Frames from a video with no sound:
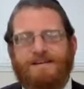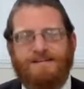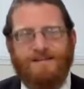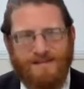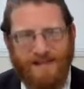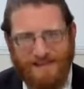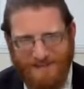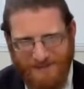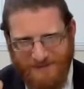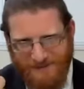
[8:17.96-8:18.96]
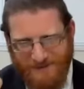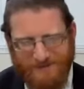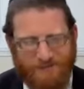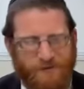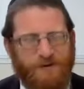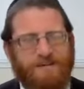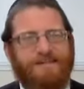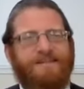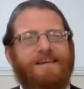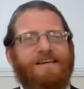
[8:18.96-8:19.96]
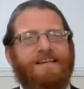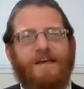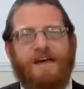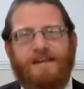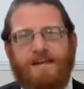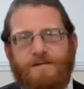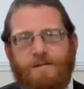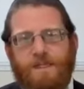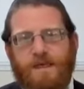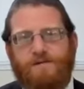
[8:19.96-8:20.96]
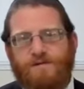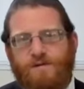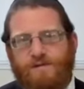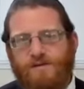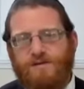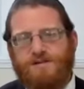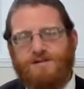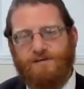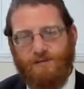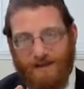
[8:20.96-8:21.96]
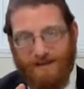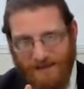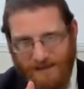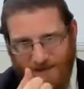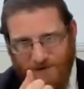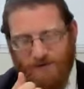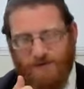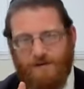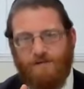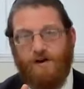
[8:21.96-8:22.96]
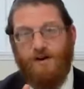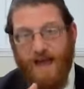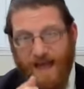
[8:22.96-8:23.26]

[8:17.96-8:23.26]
So says this vort that if you view yourself like a heel, if I